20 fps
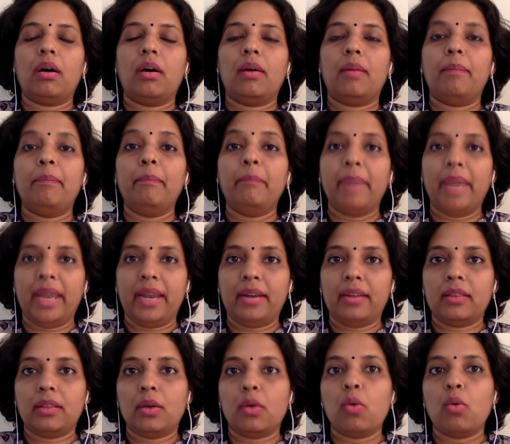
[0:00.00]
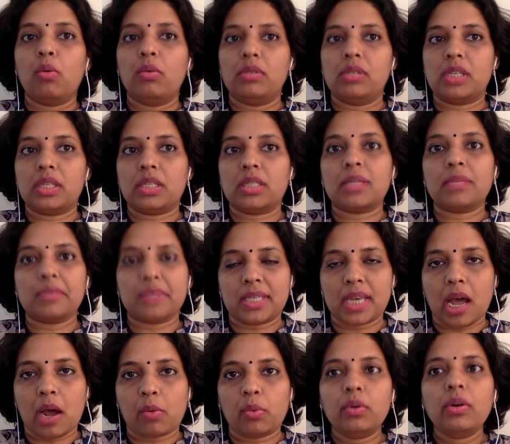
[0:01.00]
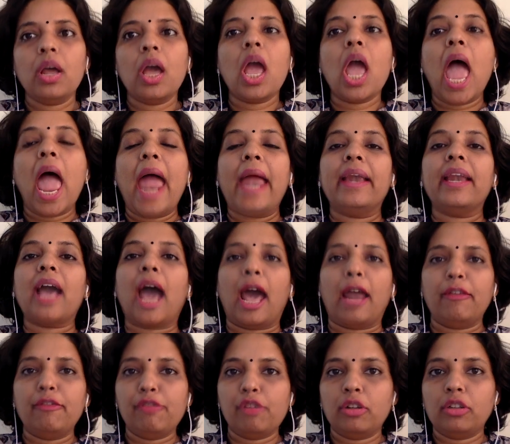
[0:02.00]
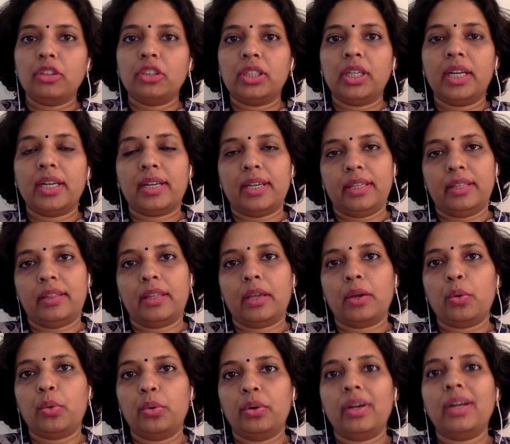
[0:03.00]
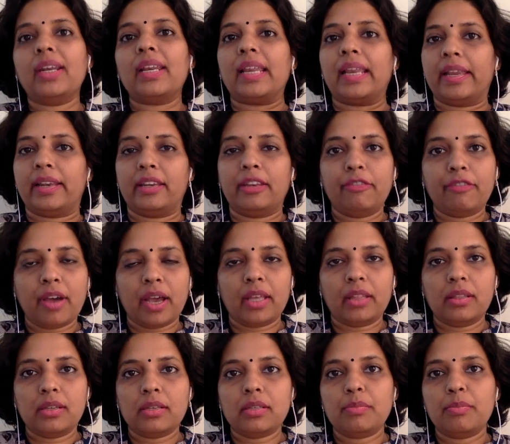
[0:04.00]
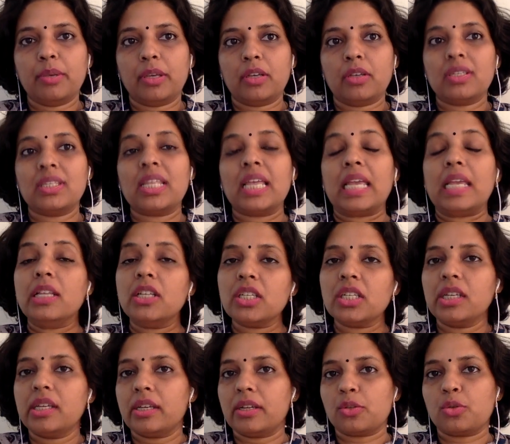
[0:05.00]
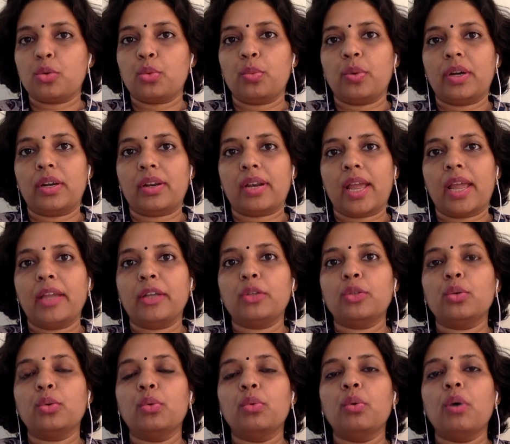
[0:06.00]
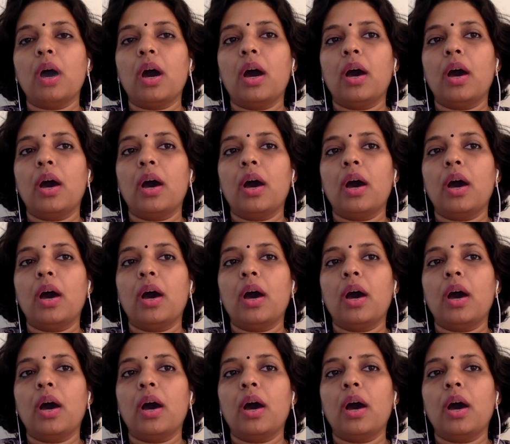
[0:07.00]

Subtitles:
made the whole systems down, and unfortunately they couldn't rectify this because the engineers who were trying to